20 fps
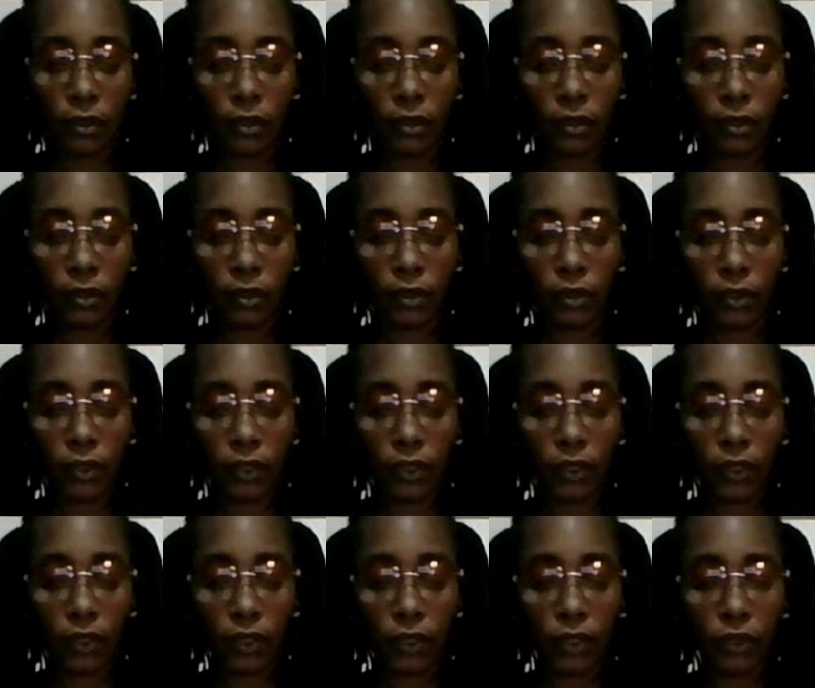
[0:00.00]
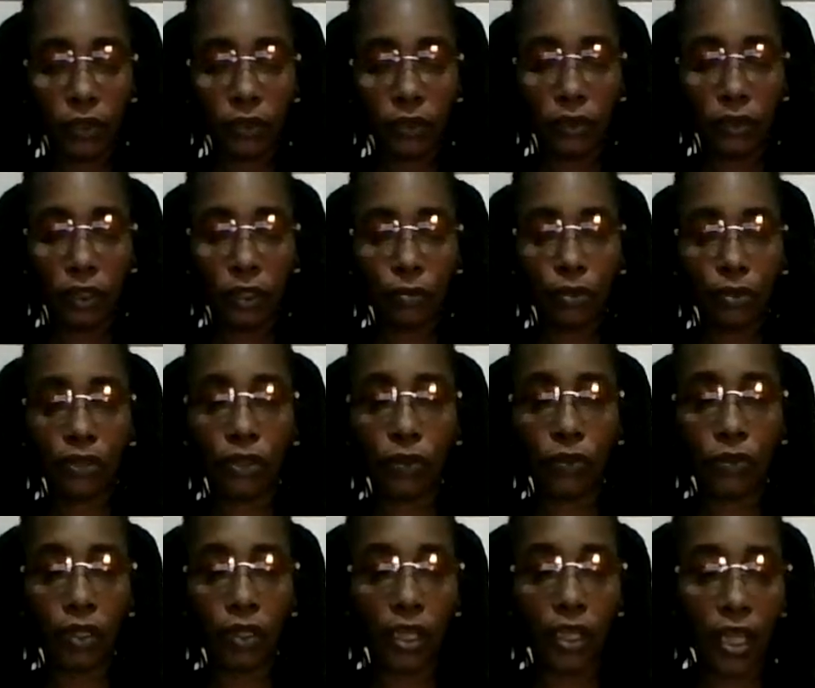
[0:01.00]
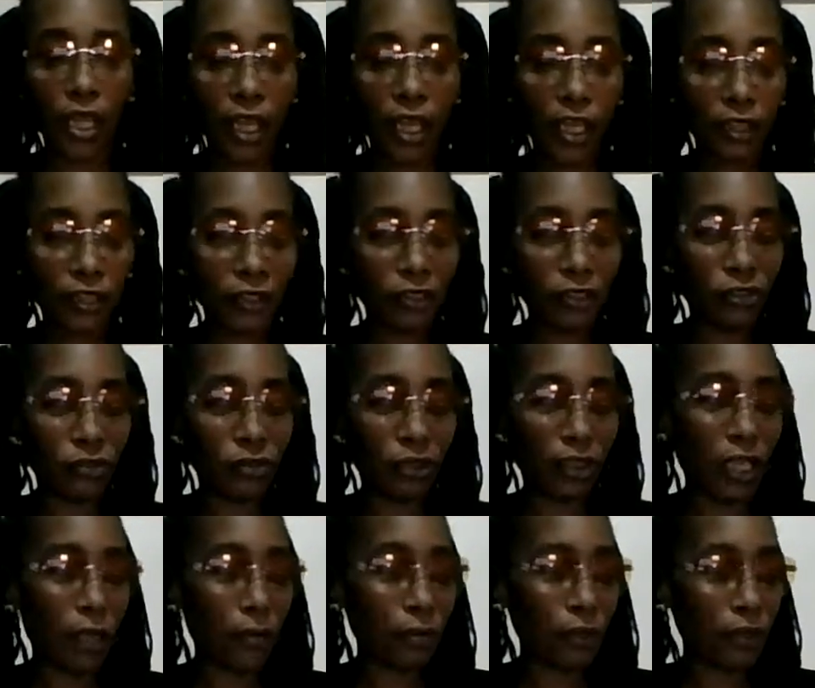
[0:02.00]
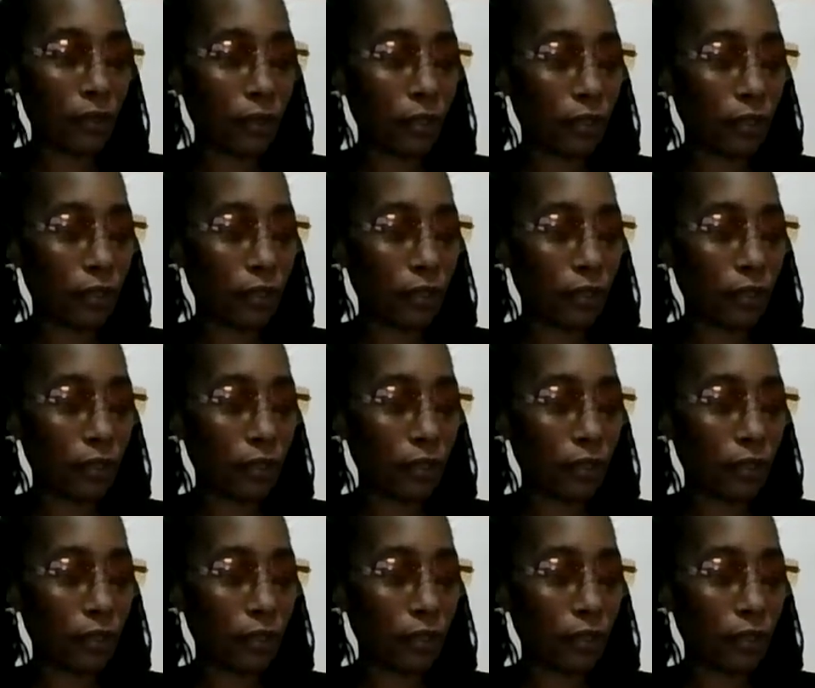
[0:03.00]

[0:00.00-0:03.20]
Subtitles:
And I'm so glad that you tapped in